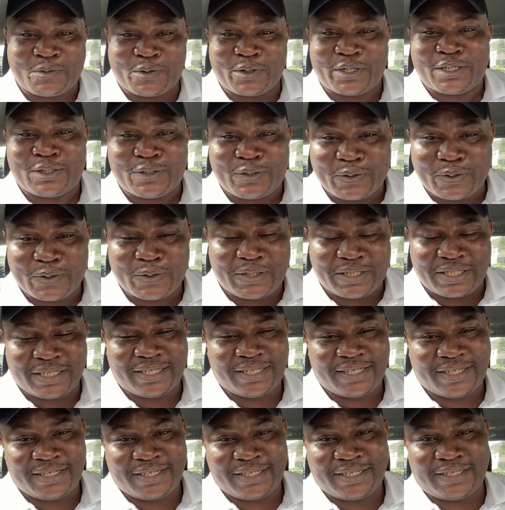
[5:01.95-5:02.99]
what he told
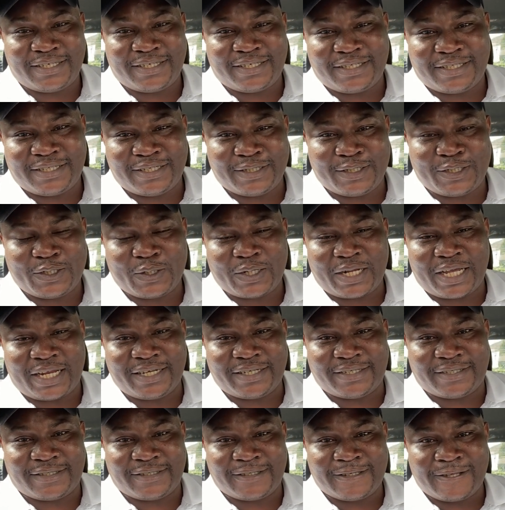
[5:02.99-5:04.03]
the
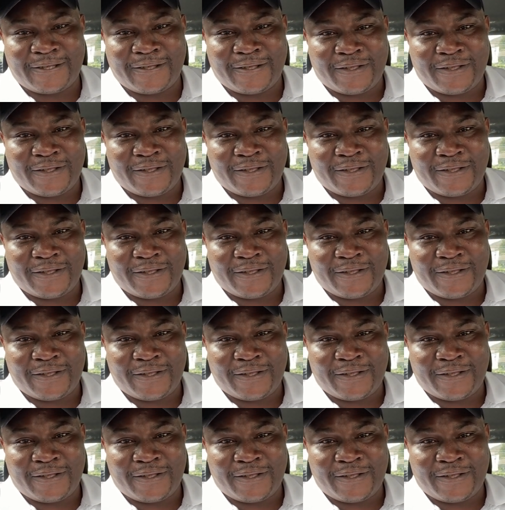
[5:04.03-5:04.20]
journalist.